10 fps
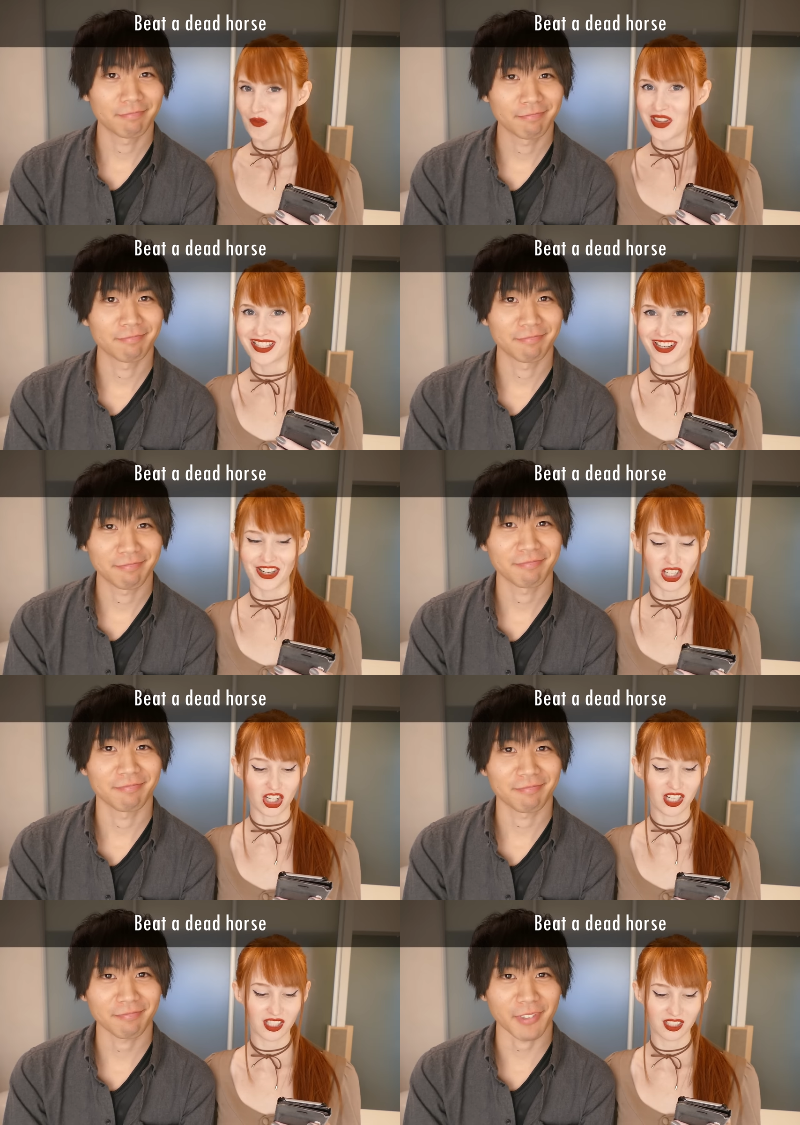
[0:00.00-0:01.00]
Speaker 1: It means you're a
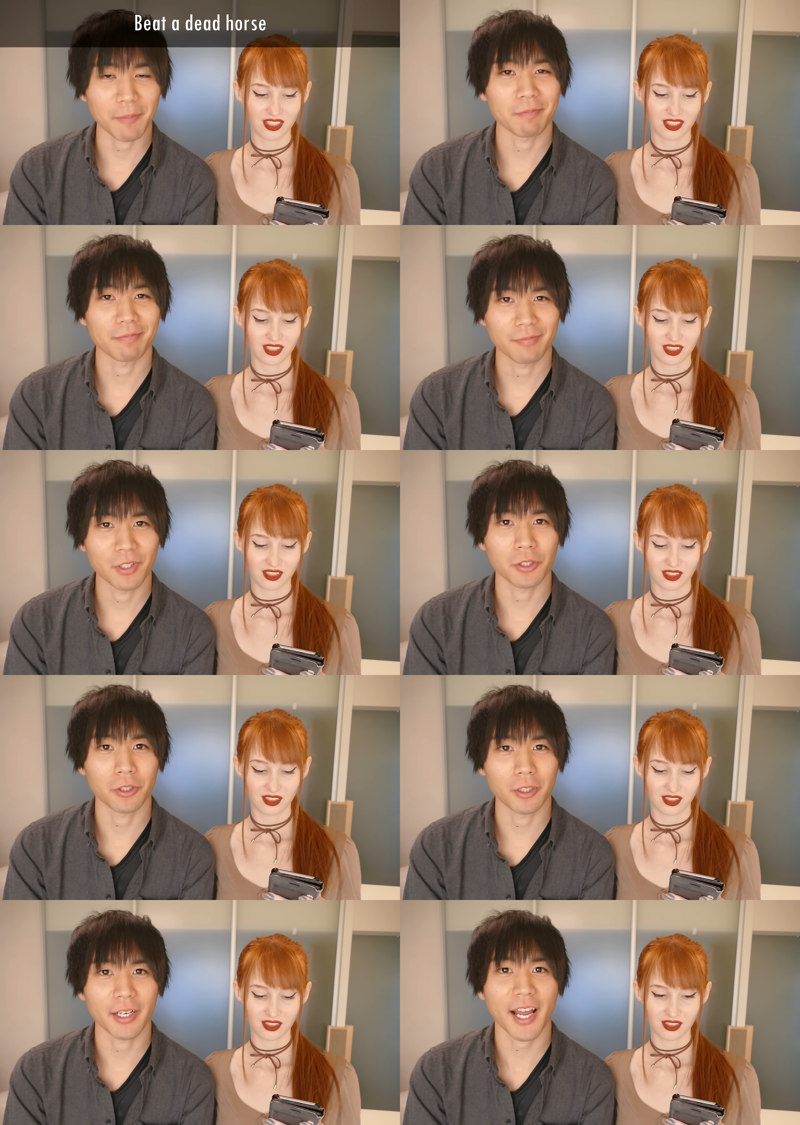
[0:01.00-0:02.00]
jerk
Speaker 2: Yep.
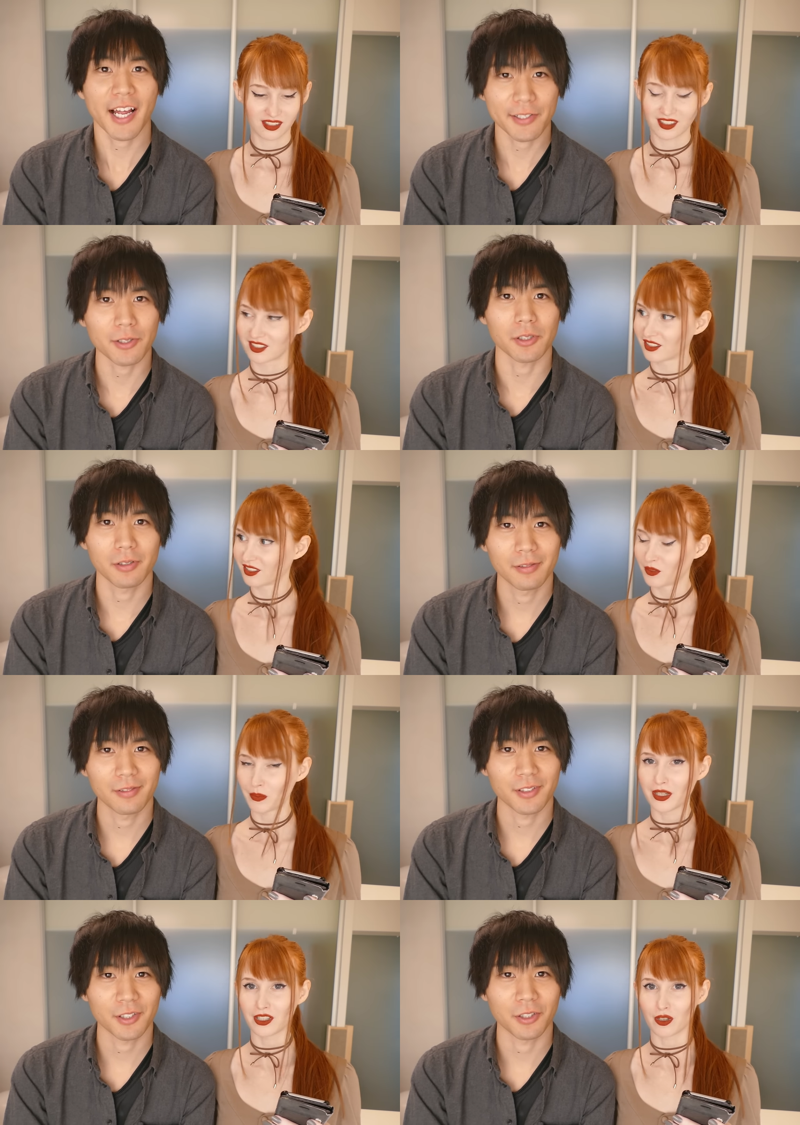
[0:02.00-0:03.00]
You're an asshole.
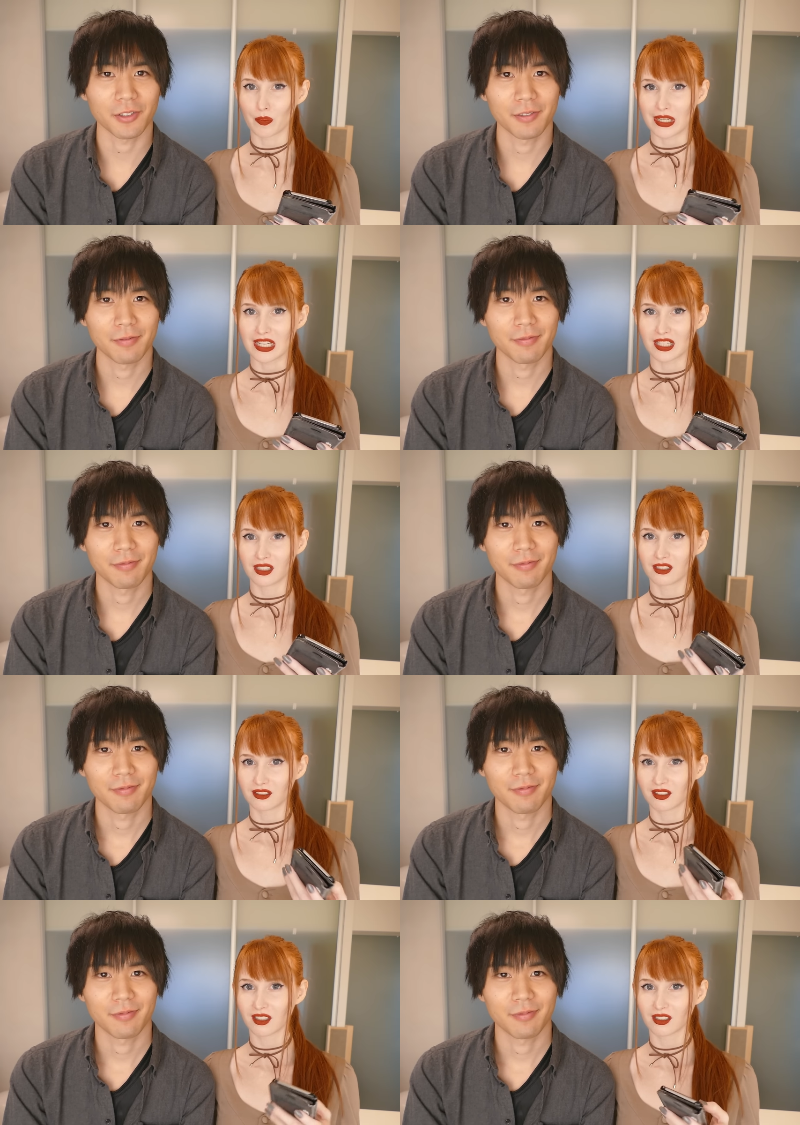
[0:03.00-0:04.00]
Speaker 1: because you're beating
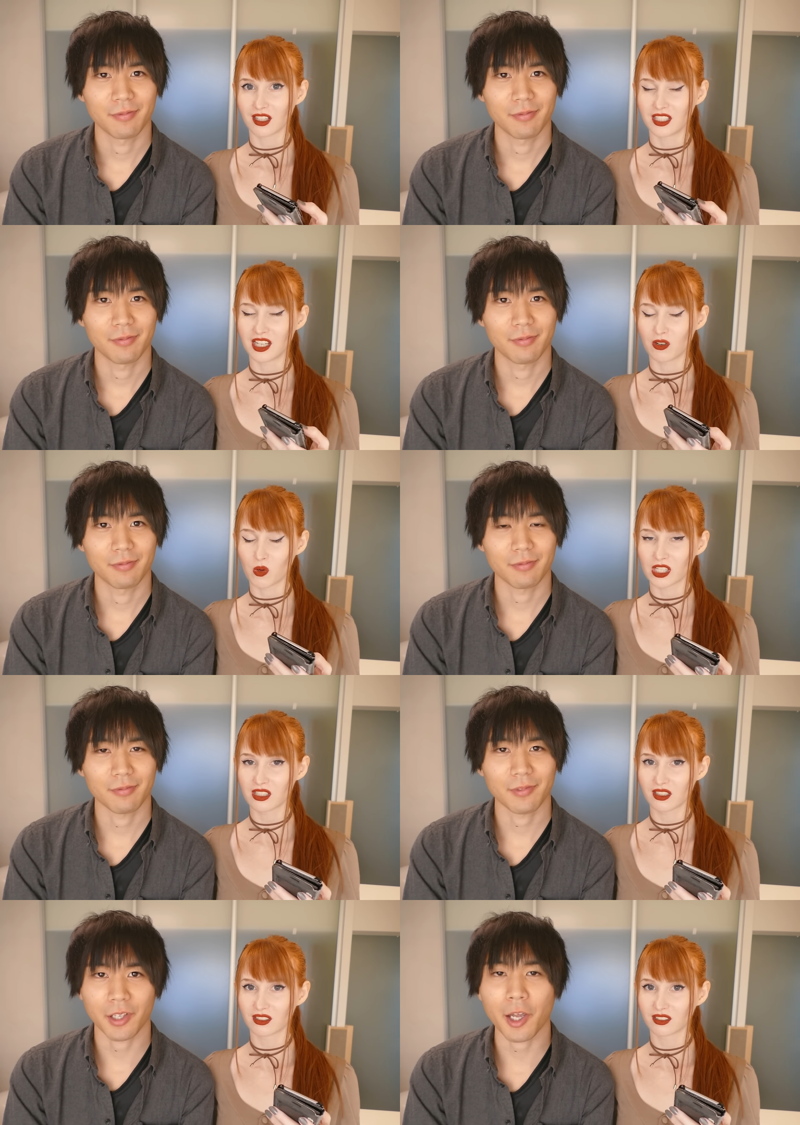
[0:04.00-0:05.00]
a dead
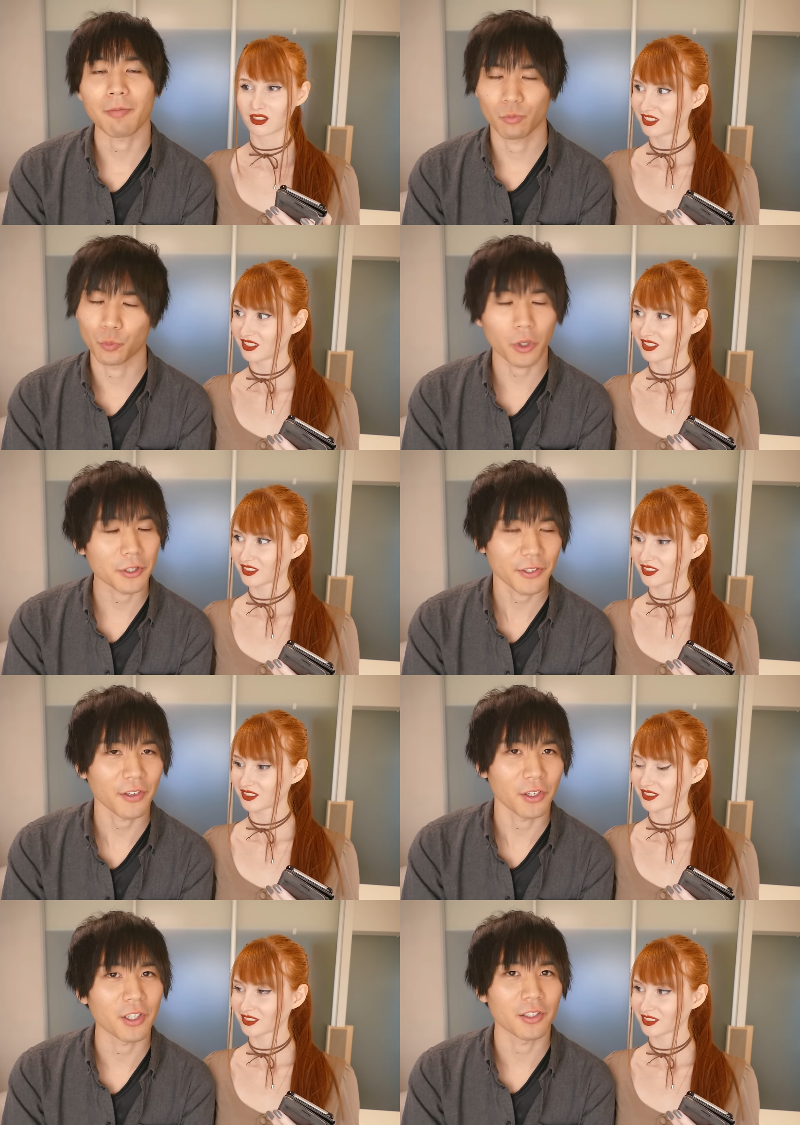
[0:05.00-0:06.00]
horse.
Speaker 2: Yeah. Worse
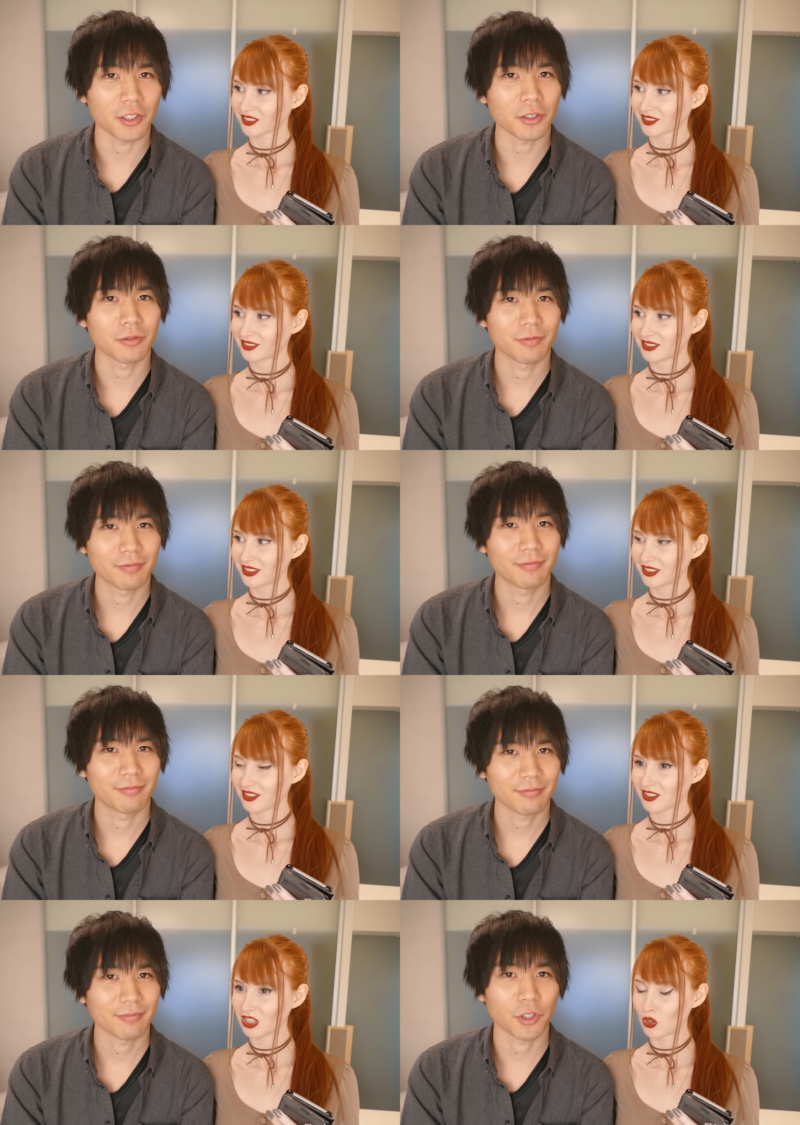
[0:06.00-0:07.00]
than you can do.
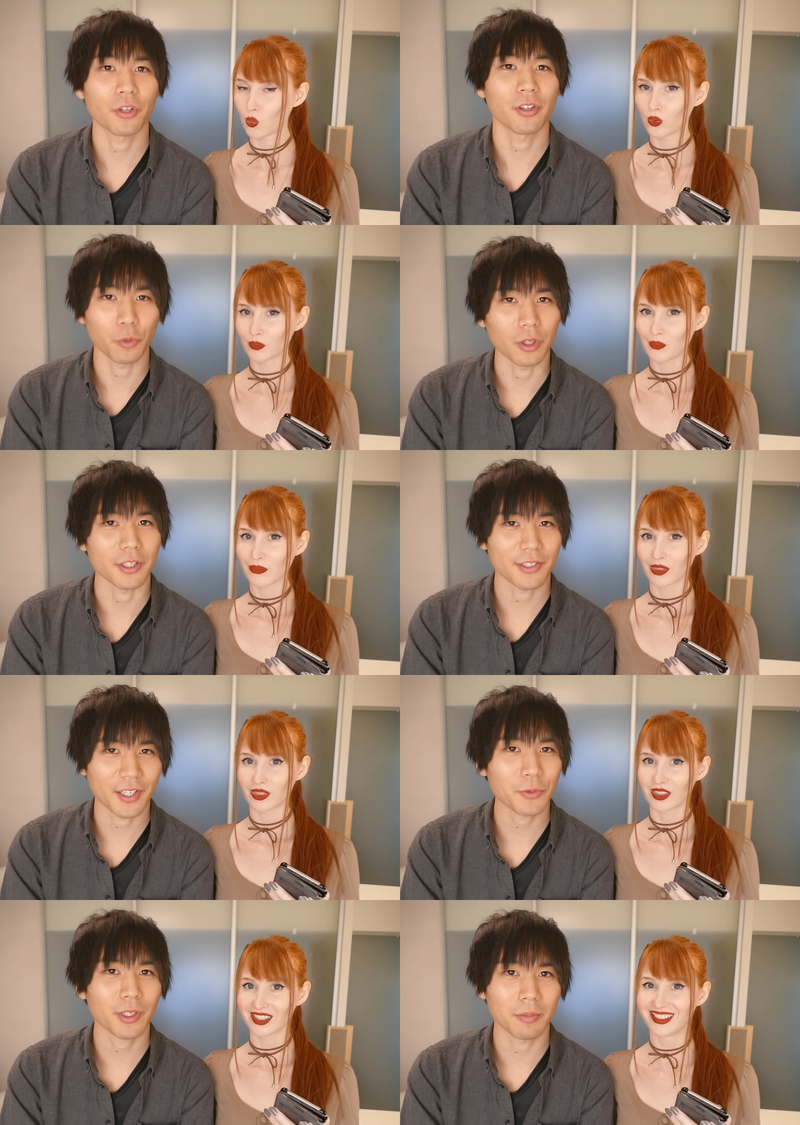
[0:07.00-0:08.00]
You're the worst.
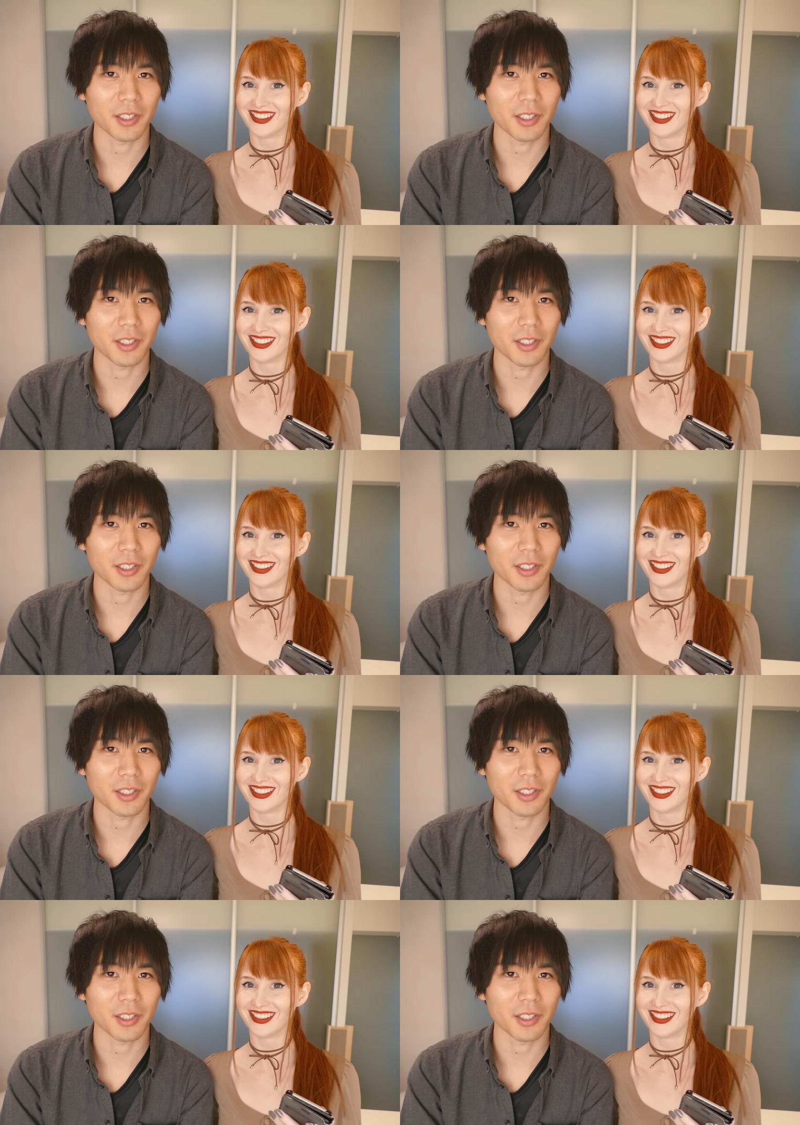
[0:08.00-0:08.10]
That's what it